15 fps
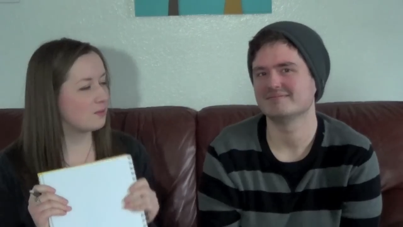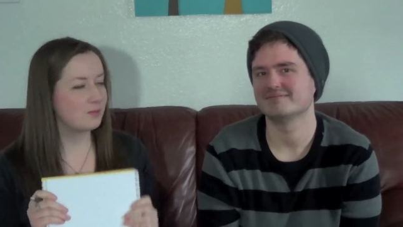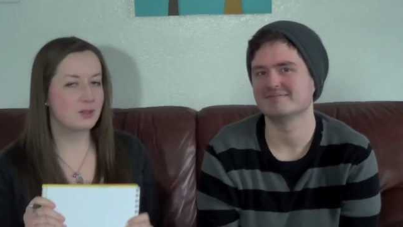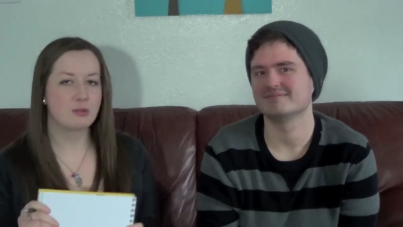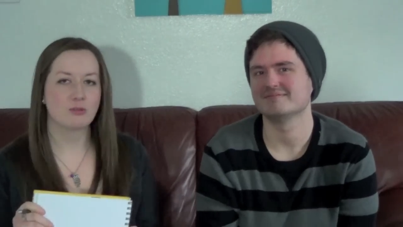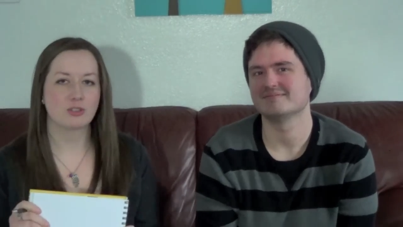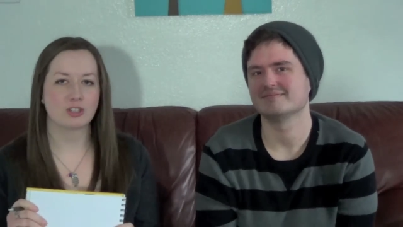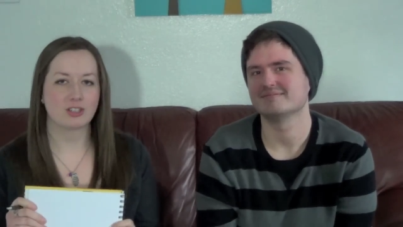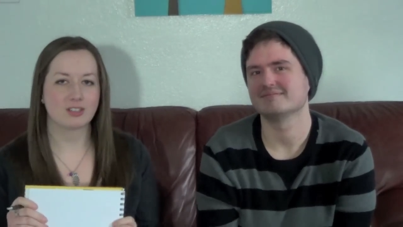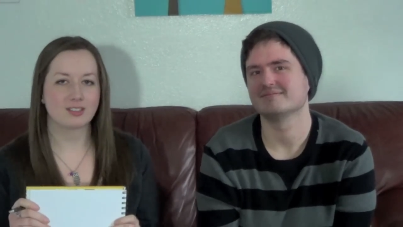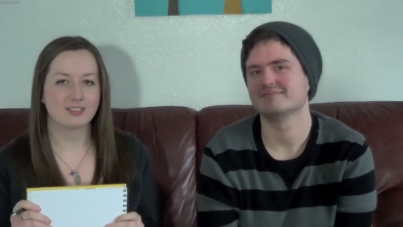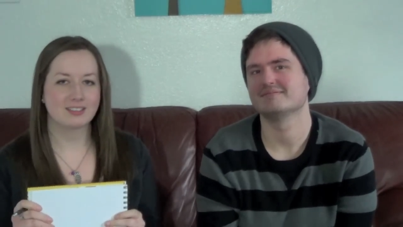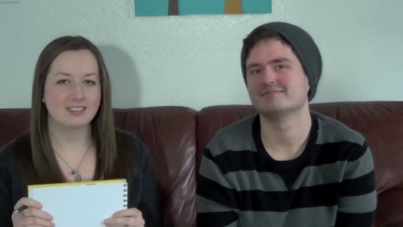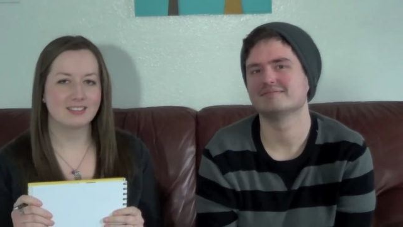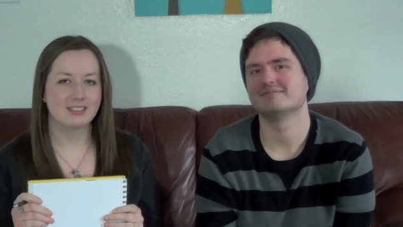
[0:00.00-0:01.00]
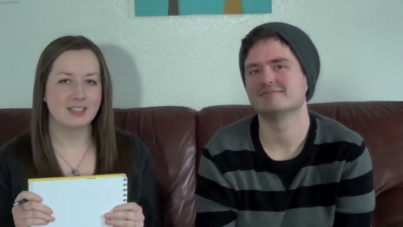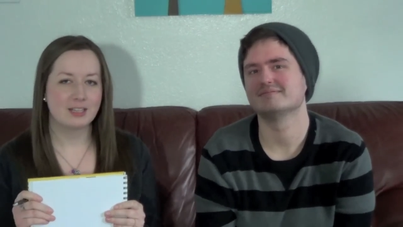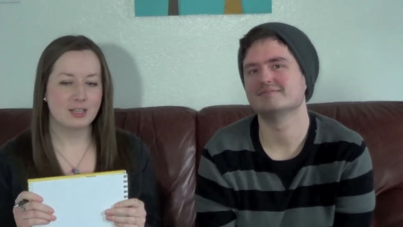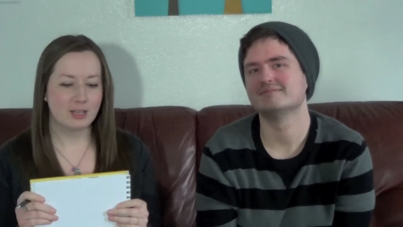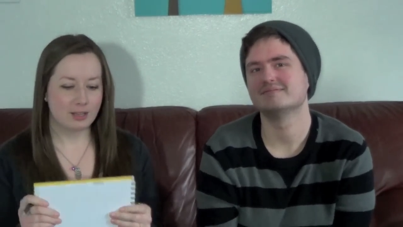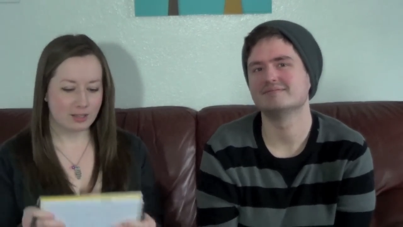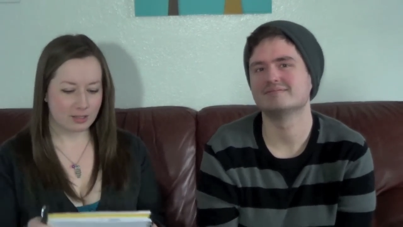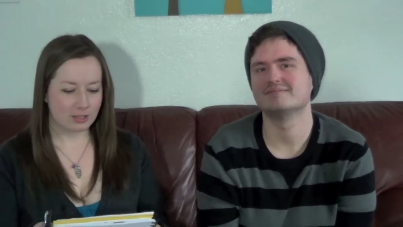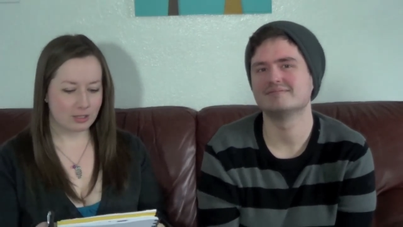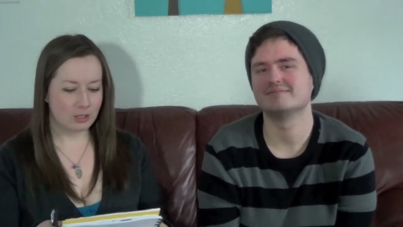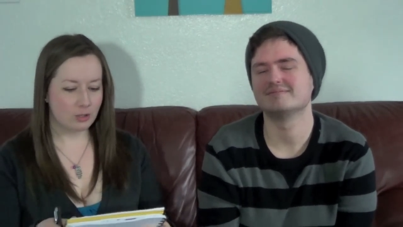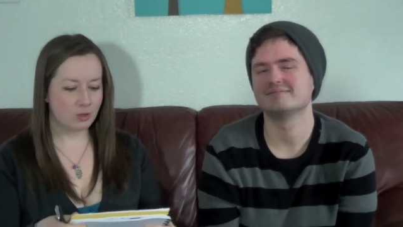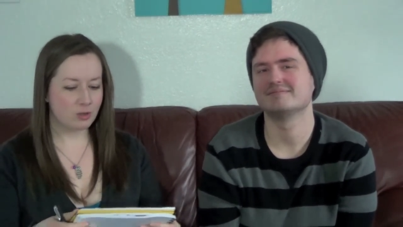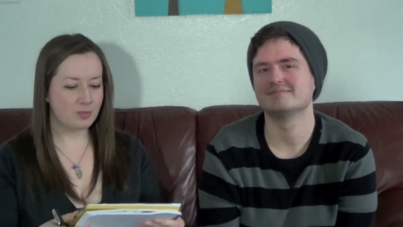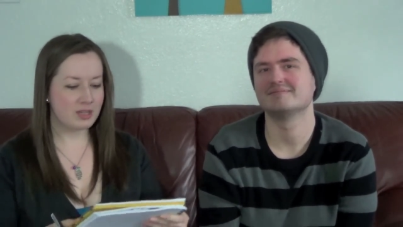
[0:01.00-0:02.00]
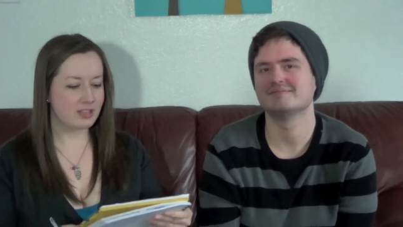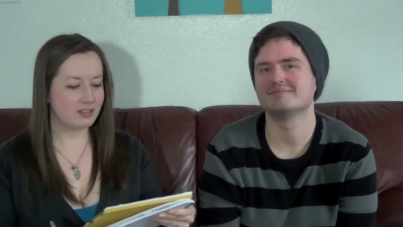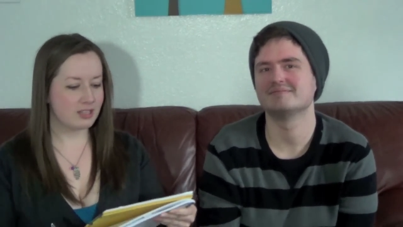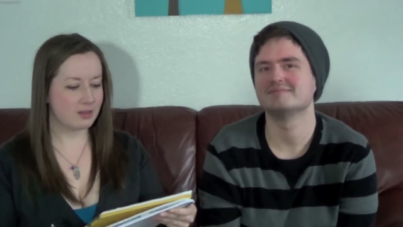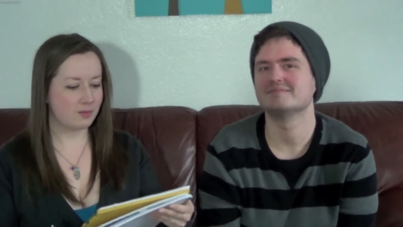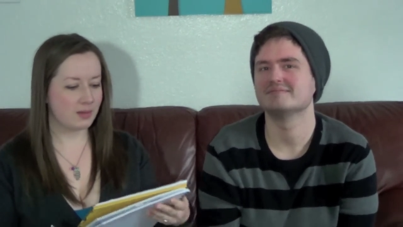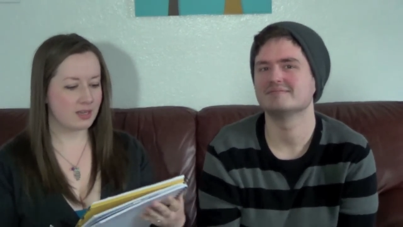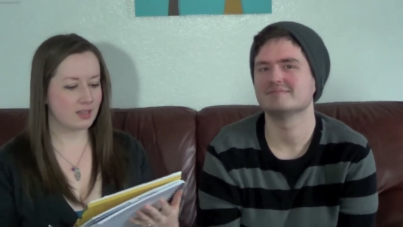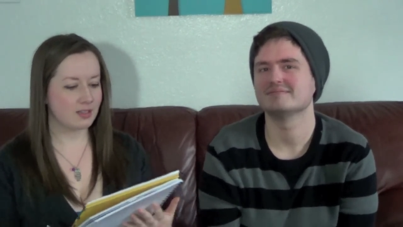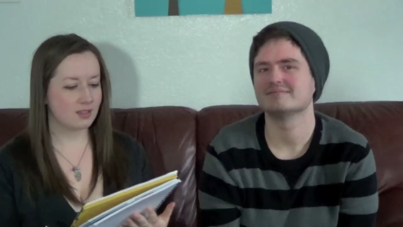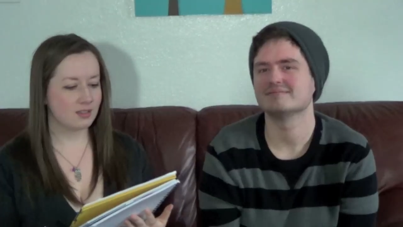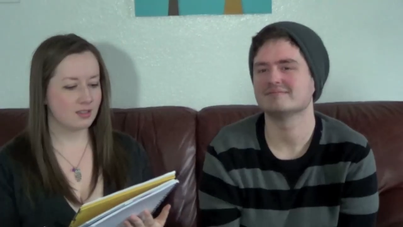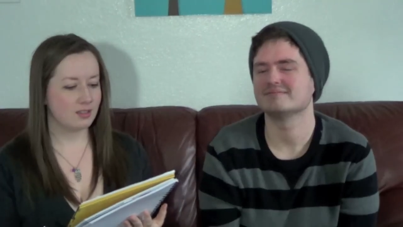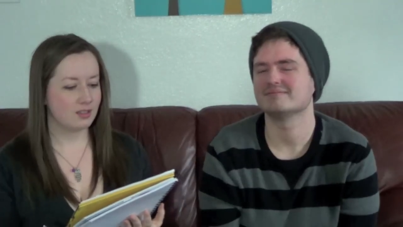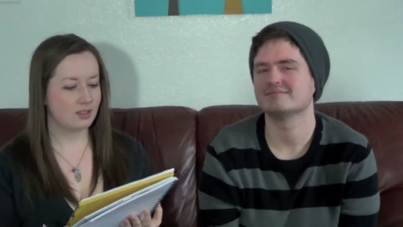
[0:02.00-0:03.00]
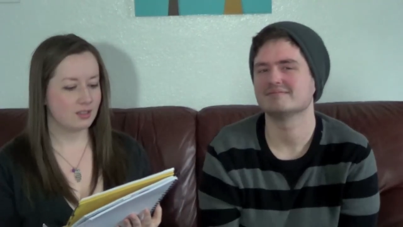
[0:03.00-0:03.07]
Speaker 1: the future, you'll be living